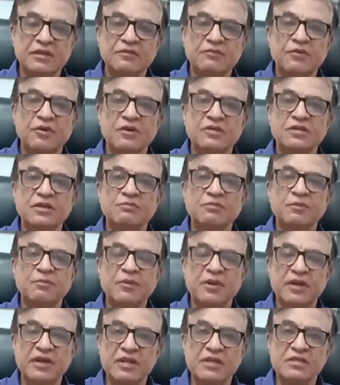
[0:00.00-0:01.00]
For example,
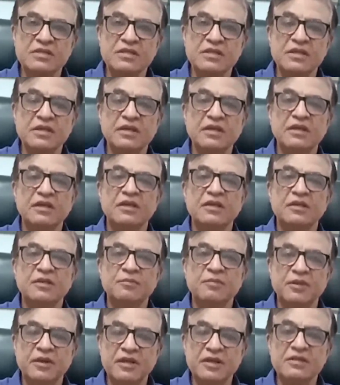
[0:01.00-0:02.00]
pregnancy. In
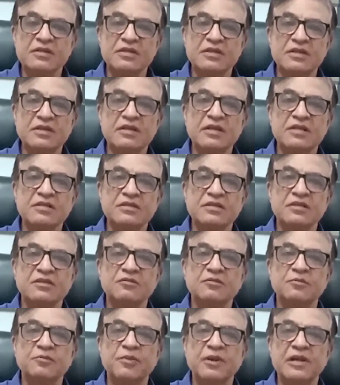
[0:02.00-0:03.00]
pregnancy, the incidence
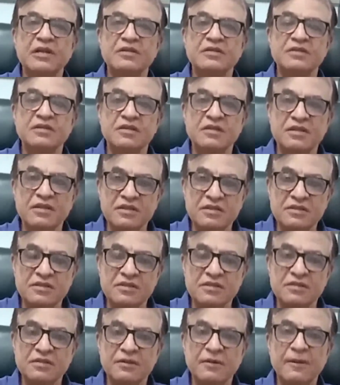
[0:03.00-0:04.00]
of piles
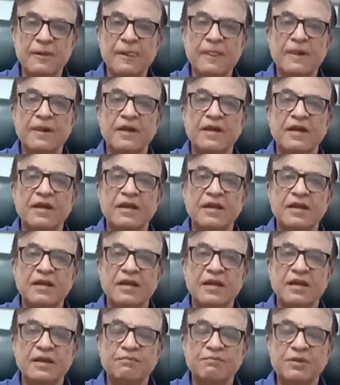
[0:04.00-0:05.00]
increases,
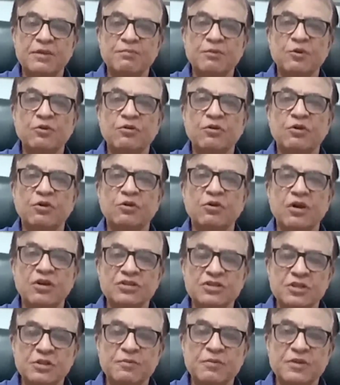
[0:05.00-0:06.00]
and people who got
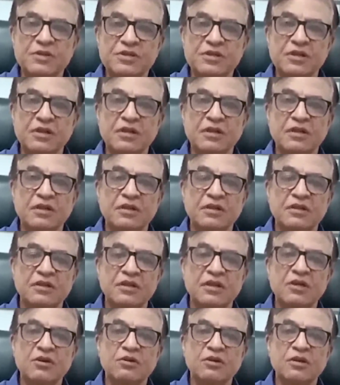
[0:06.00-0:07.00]
constipation,
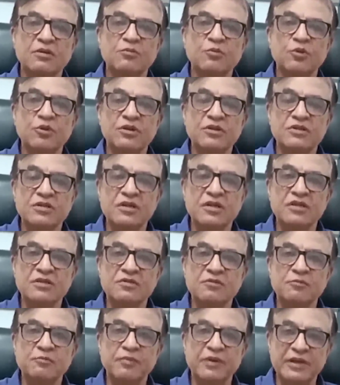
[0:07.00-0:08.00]
they got a more incidence
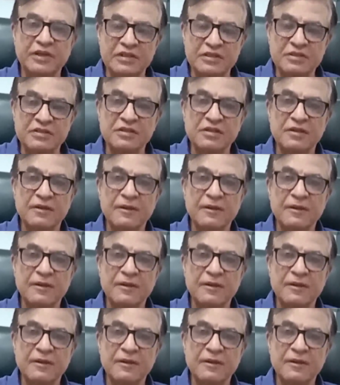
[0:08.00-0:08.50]
of piles.